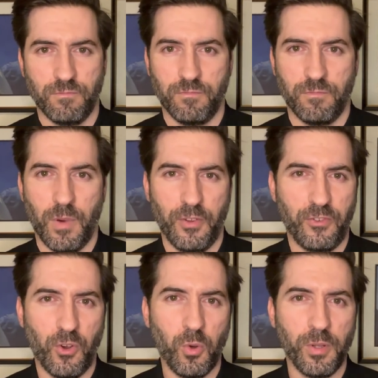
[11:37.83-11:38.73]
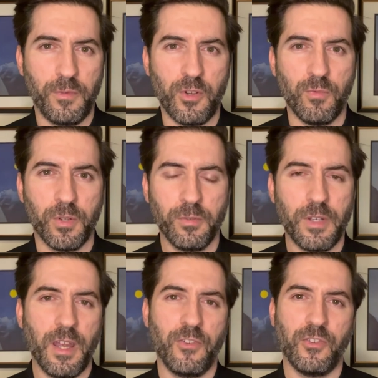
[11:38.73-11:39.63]
my soul, if you will,
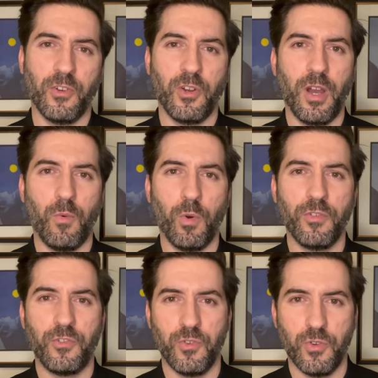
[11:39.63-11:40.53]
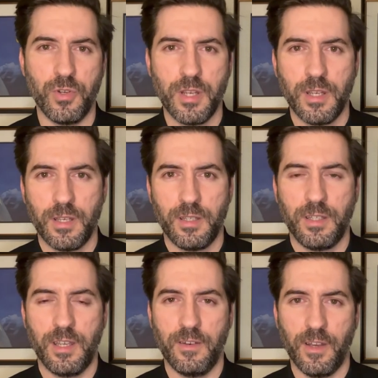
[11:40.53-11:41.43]
and so I want to
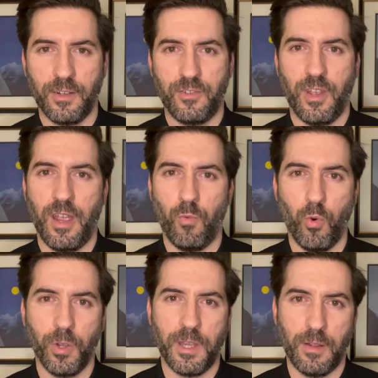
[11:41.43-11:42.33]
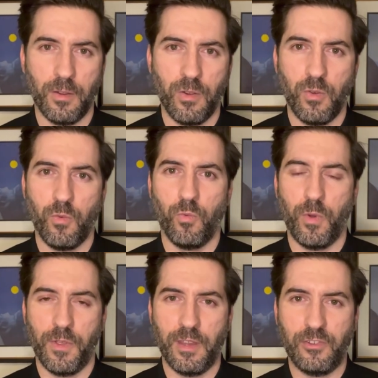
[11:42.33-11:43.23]
conduct a working
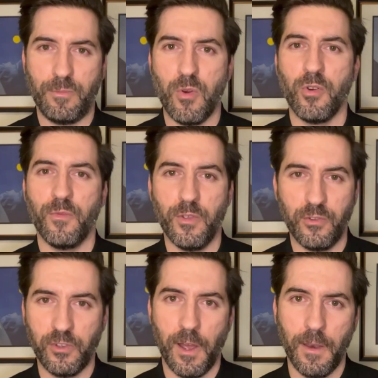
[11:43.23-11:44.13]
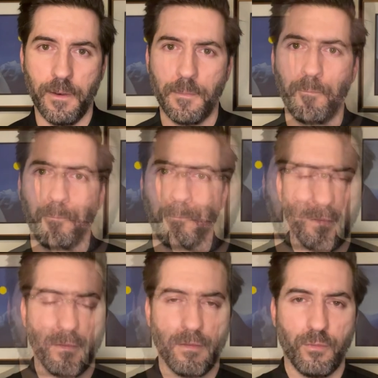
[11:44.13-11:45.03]
with a spirit of the sun.
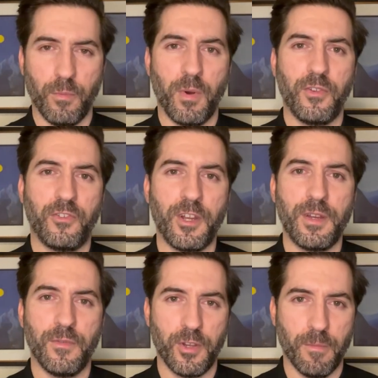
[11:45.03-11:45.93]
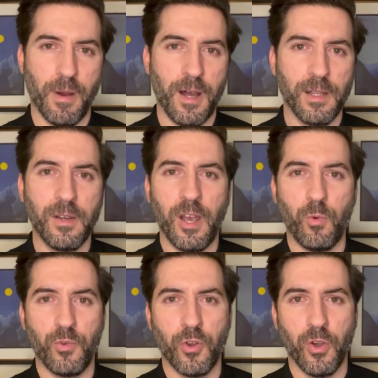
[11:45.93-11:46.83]
From my study of the Kabbalah, I
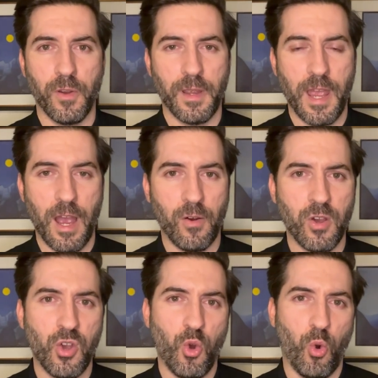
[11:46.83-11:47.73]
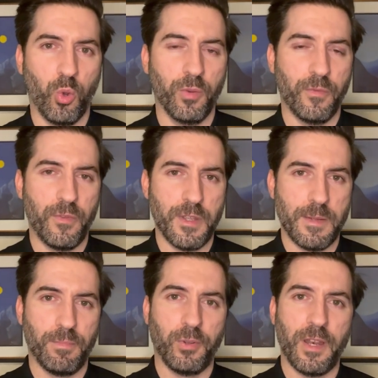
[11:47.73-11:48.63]
will know how all of the
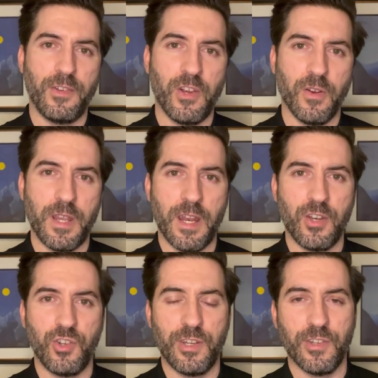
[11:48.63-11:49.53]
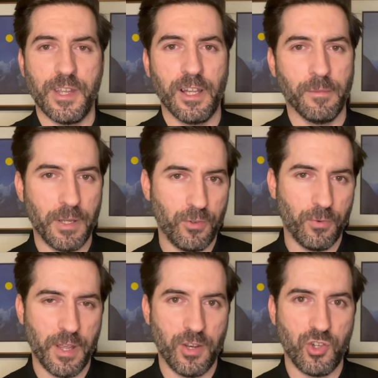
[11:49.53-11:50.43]
planetary energies and elemental
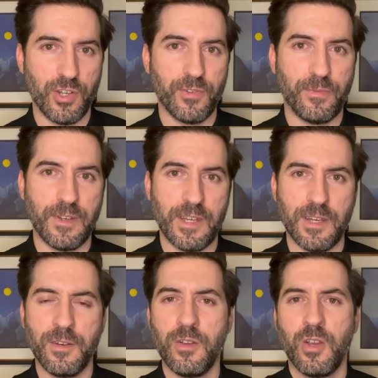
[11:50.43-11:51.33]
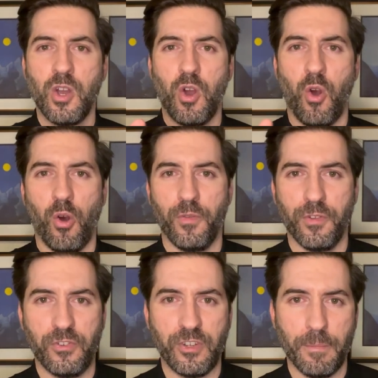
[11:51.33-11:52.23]
energies fit in on the
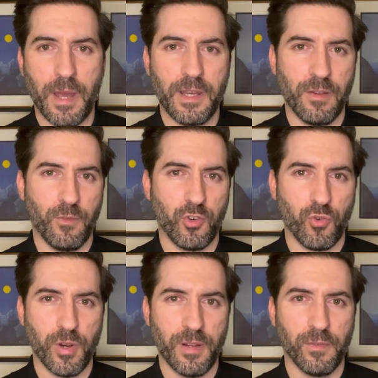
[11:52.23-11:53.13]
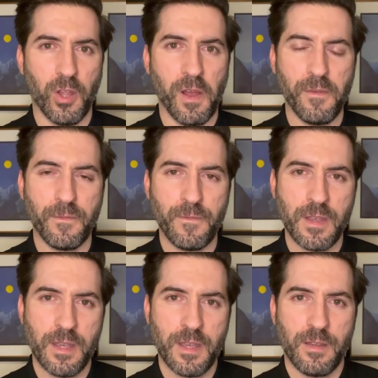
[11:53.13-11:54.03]
schematic of the tree of life.
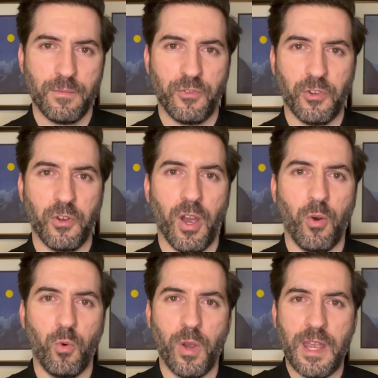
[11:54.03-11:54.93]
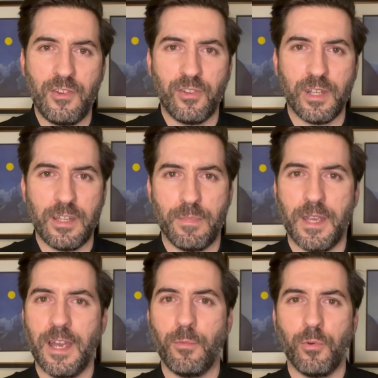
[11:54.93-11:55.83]
So I will easily be
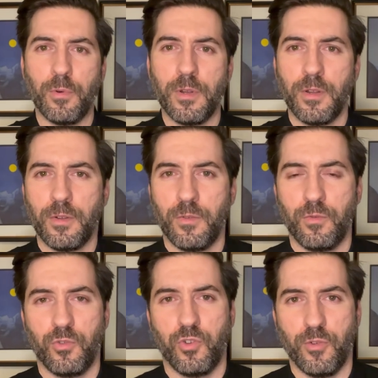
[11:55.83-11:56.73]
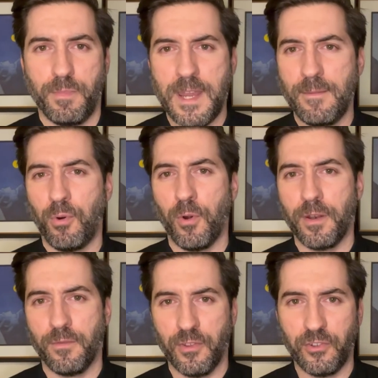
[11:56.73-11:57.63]
able to
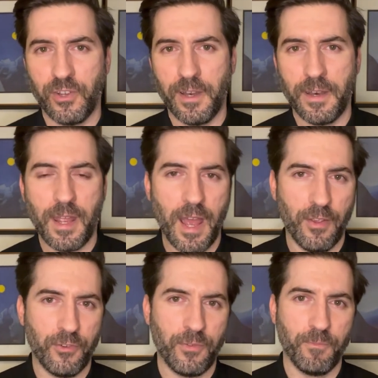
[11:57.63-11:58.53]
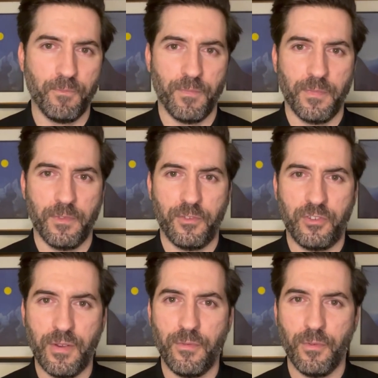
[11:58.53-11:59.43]
pinpoint the sun as
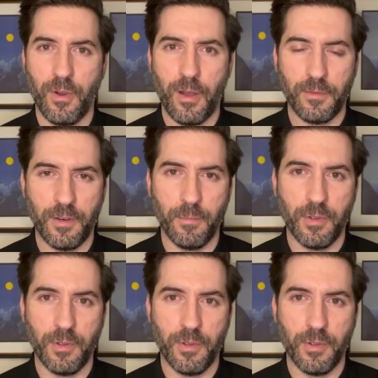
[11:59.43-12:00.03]
Sephirah number